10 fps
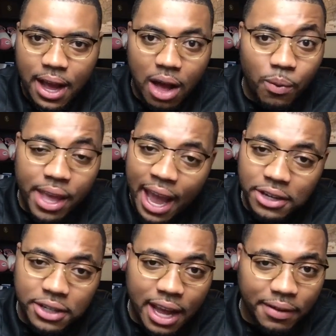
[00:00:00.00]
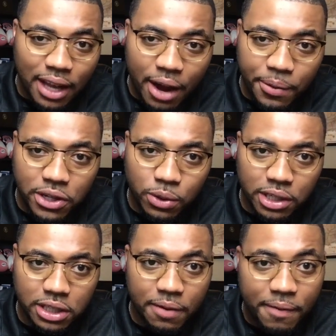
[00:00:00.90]
We actually have a lot of
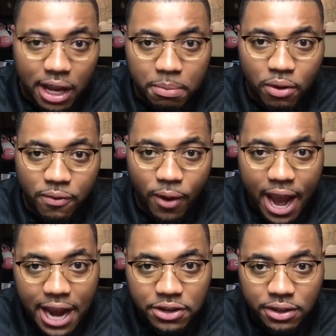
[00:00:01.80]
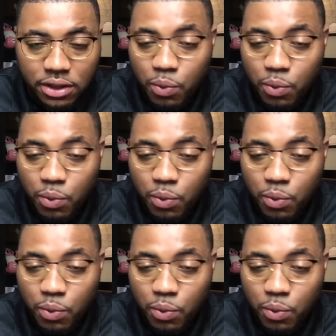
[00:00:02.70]
resources available for agents.